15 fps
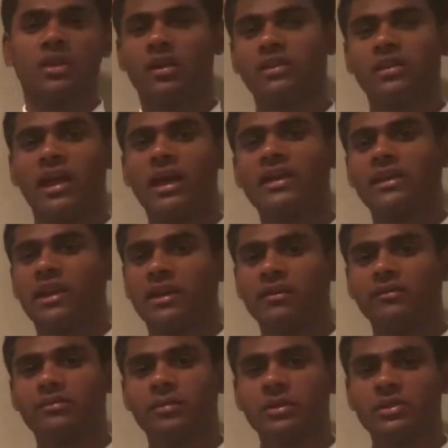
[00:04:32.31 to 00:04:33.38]
unlike
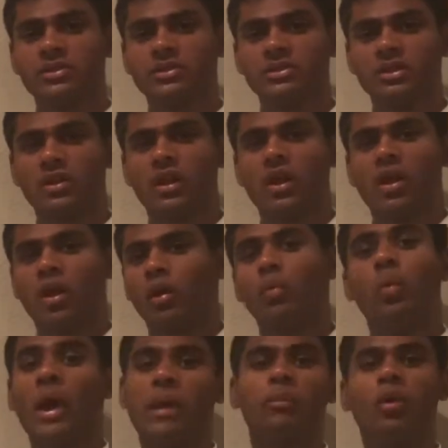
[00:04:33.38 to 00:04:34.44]
narrative speeches, are
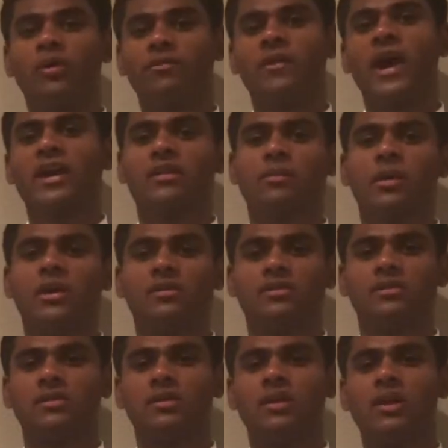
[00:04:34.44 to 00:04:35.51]
way more fact-based,